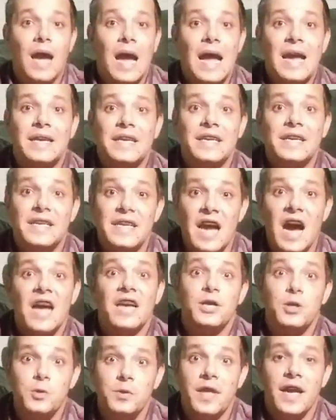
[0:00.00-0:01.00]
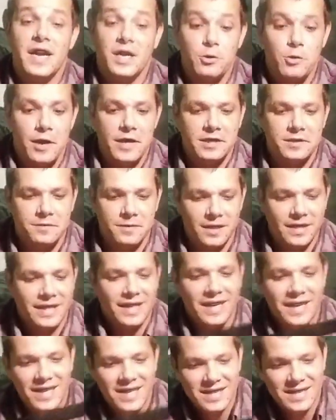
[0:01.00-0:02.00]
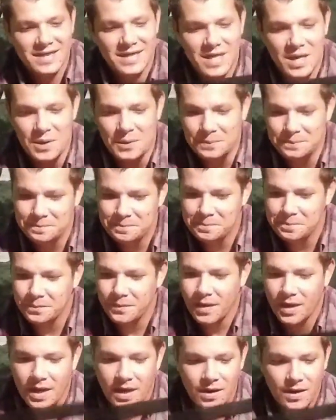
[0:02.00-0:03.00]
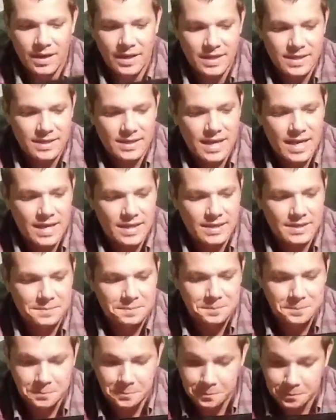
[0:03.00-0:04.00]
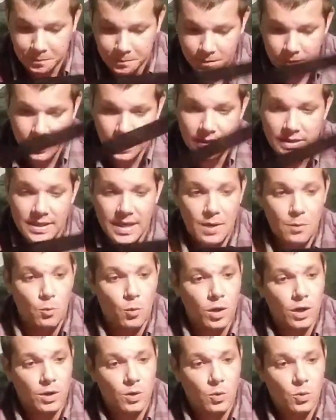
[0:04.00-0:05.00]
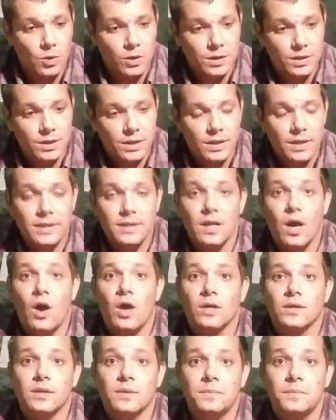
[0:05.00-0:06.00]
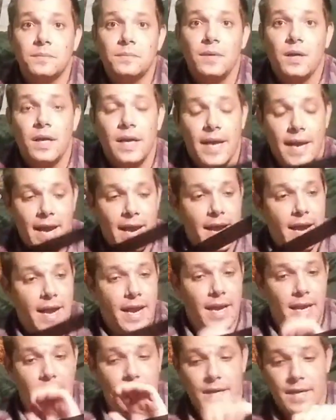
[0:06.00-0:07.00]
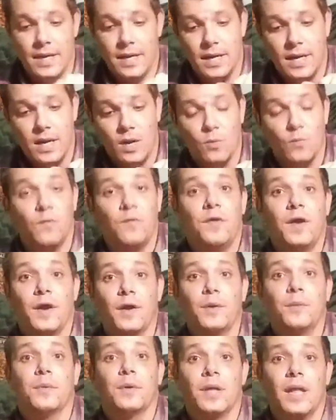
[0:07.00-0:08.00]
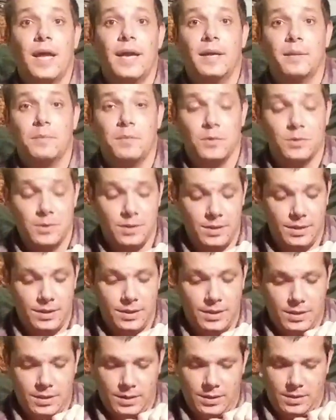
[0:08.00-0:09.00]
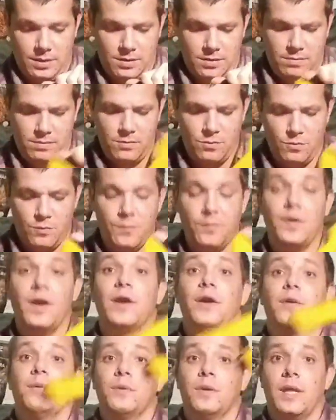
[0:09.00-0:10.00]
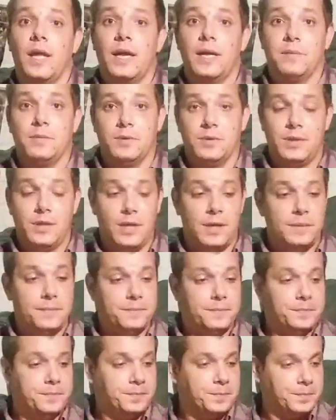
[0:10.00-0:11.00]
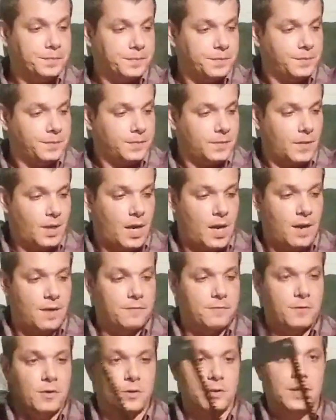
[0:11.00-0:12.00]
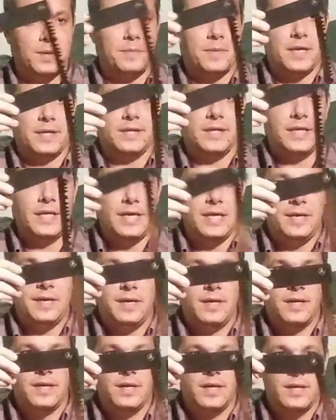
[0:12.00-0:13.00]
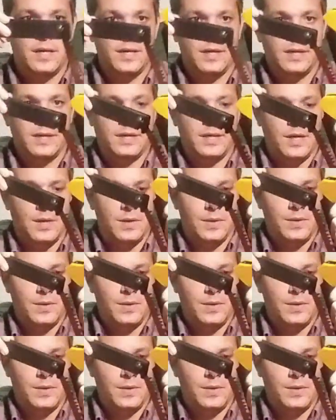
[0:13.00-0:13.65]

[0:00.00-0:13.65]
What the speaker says: I did not do that gracefully. So here it is, guys. It's a workhorse. It's awesome and very reliable. Very reliable saw. Folds up nice and neat. So.